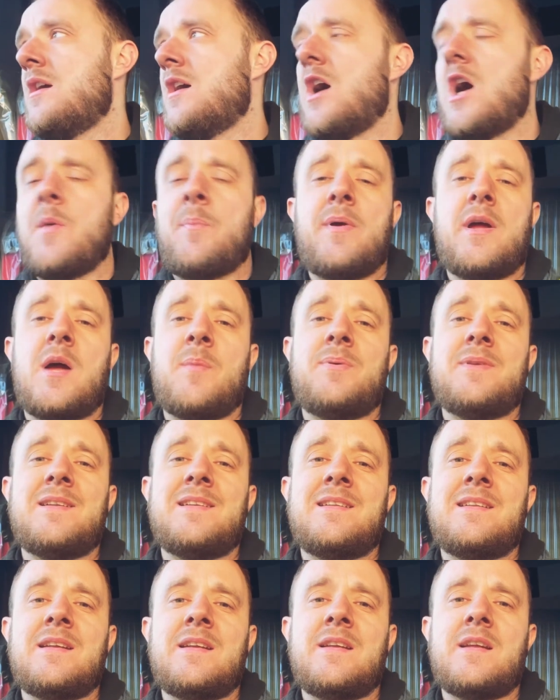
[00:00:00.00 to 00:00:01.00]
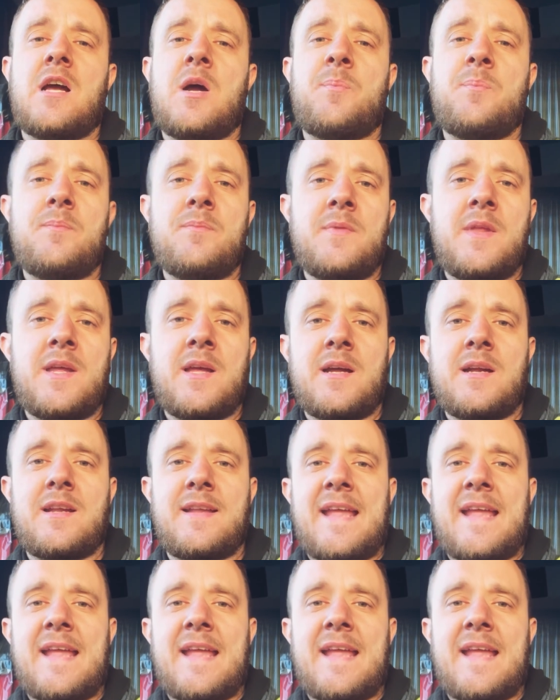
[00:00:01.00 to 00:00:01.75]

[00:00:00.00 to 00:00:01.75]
up the